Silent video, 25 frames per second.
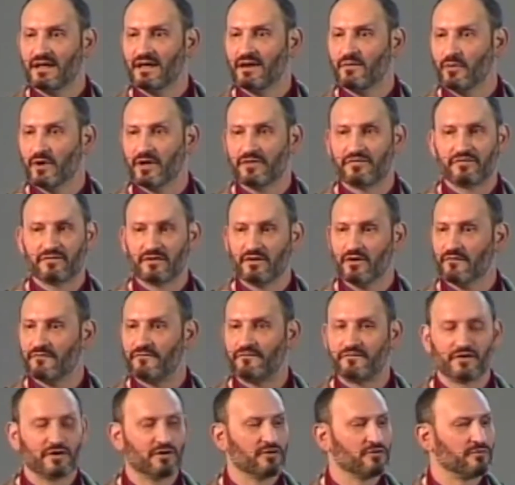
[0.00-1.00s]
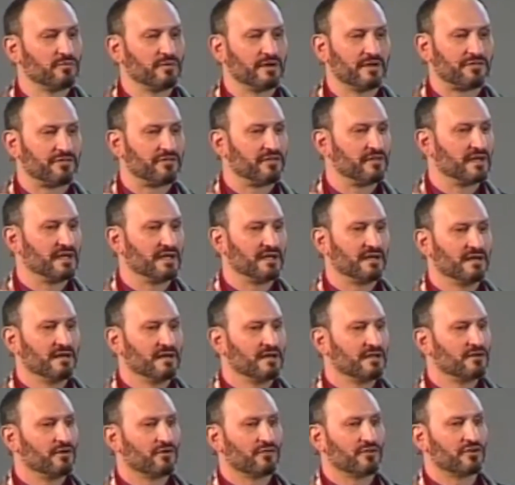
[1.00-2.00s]
with, filled with
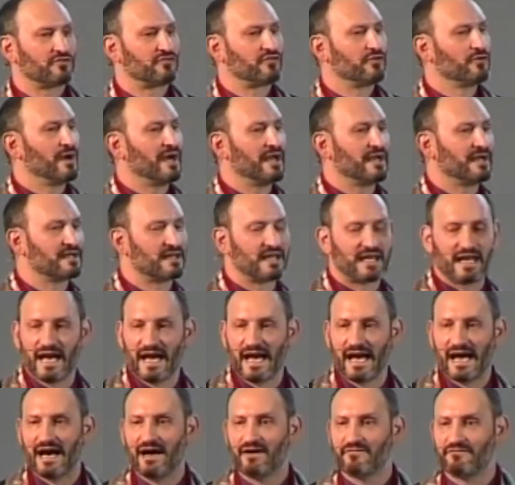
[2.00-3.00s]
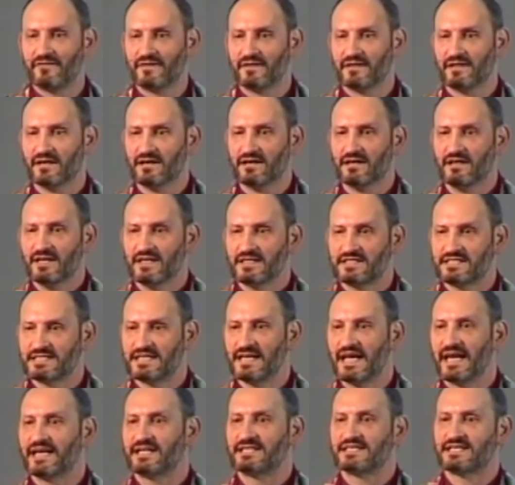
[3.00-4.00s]
the two-headed calf and the
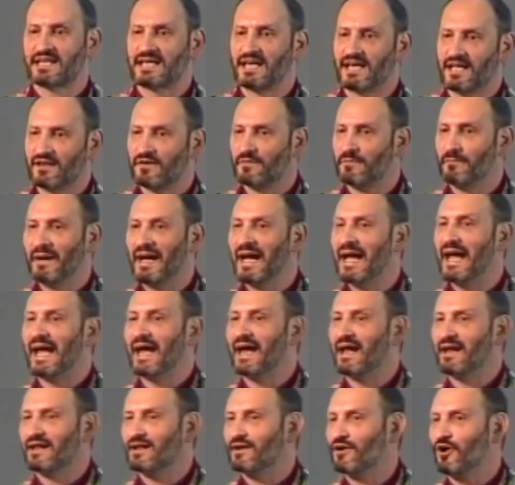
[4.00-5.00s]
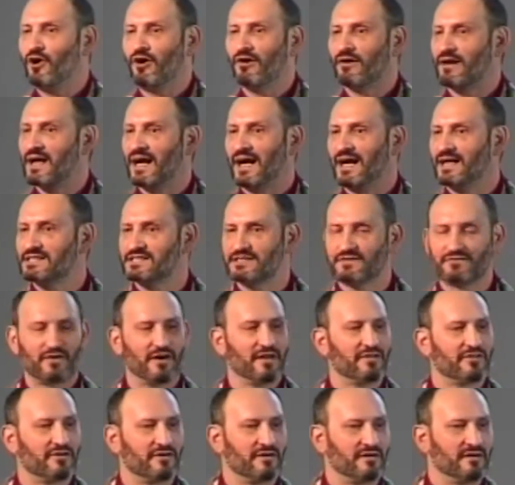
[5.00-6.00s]
snake-skinned man and all kinds of
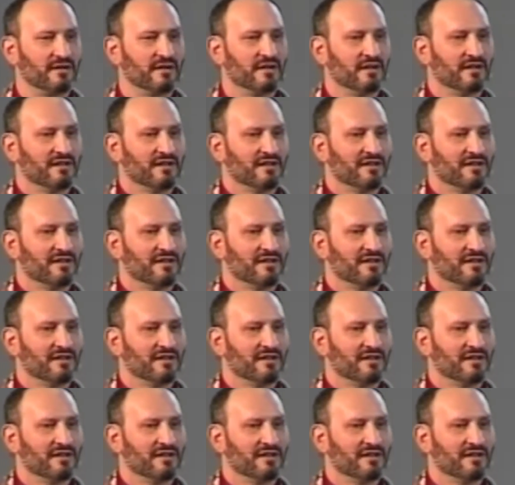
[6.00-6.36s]
other